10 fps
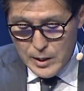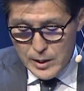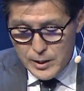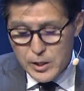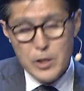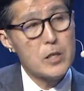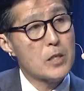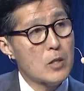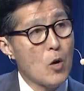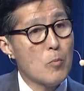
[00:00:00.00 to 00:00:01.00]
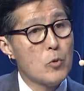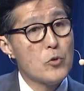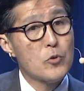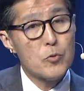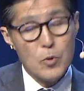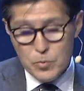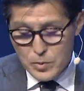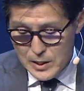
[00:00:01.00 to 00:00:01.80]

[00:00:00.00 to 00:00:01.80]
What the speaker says: such as carbon neutral,